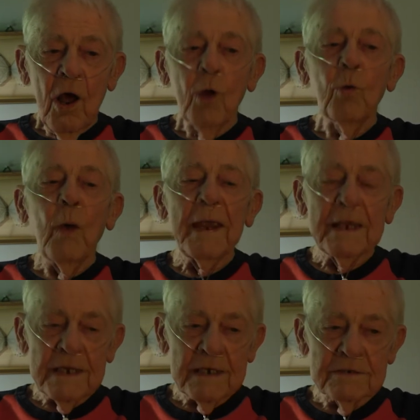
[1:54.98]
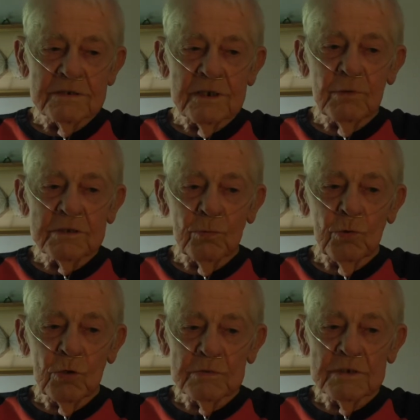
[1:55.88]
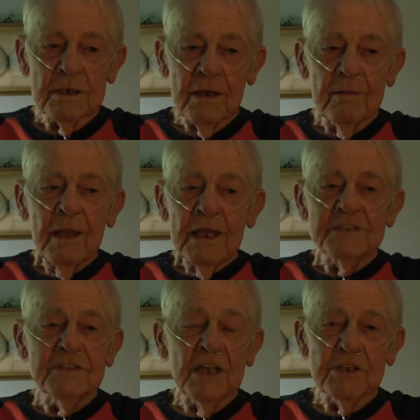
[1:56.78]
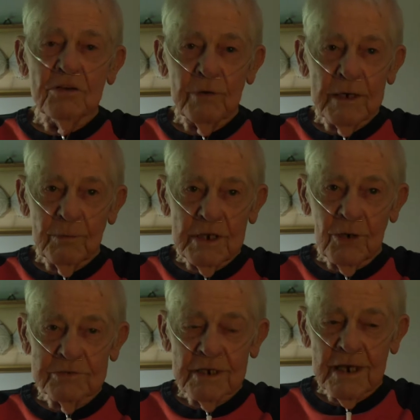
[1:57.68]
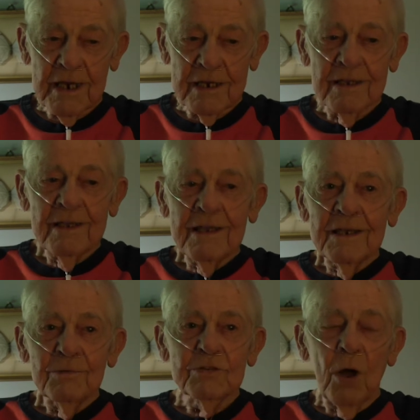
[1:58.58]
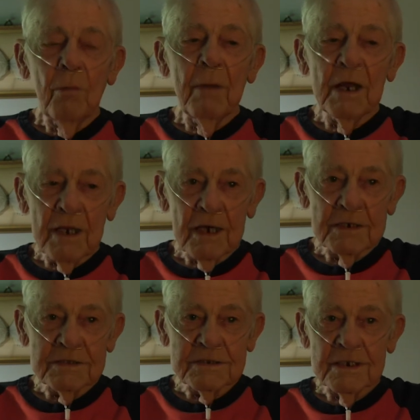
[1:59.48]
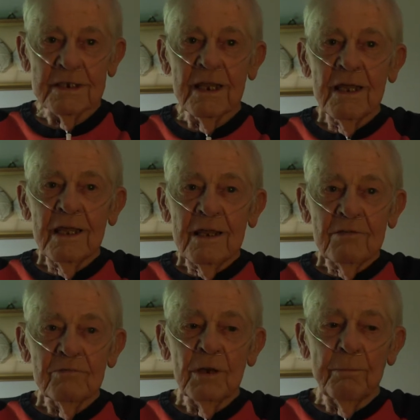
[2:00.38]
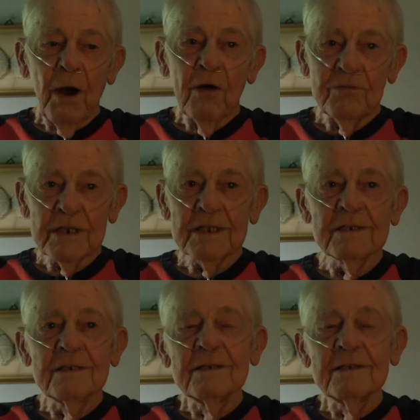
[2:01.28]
an awakening to see what the world was. It's not the Korea we know today. It was all mud huts and real poverty